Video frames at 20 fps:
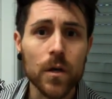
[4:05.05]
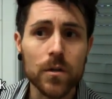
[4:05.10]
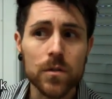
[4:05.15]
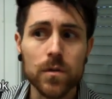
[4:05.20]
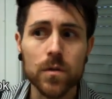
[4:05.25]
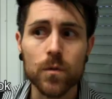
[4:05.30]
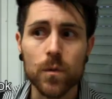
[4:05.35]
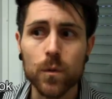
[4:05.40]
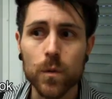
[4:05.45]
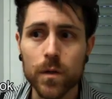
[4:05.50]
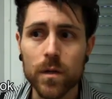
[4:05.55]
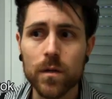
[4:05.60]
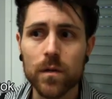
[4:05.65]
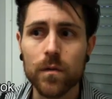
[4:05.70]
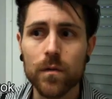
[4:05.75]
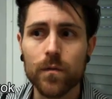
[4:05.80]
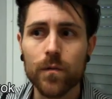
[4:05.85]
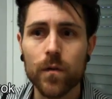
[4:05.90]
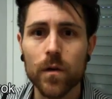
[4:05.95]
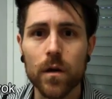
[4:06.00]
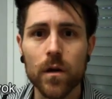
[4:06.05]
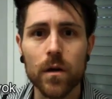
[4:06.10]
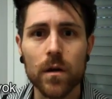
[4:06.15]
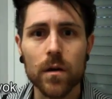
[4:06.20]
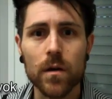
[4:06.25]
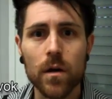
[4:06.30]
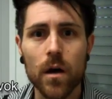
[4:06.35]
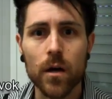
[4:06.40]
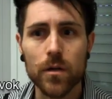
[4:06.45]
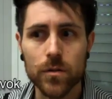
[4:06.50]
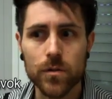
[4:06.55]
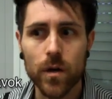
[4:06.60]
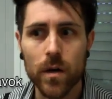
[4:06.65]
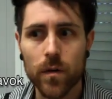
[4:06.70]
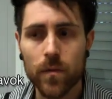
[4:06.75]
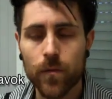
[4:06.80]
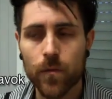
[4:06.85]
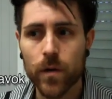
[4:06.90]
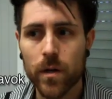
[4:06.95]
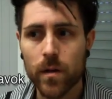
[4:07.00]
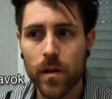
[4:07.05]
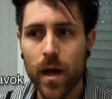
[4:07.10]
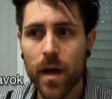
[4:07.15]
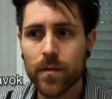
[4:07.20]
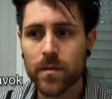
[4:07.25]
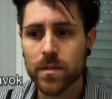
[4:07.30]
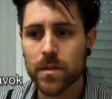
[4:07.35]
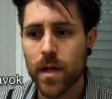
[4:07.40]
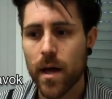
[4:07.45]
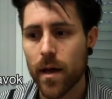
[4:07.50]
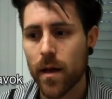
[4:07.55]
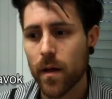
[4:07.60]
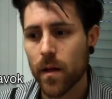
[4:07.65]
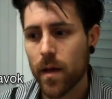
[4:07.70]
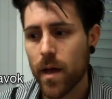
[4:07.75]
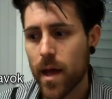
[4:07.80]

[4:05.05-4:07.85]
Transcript: to live a drug-free lifestyle.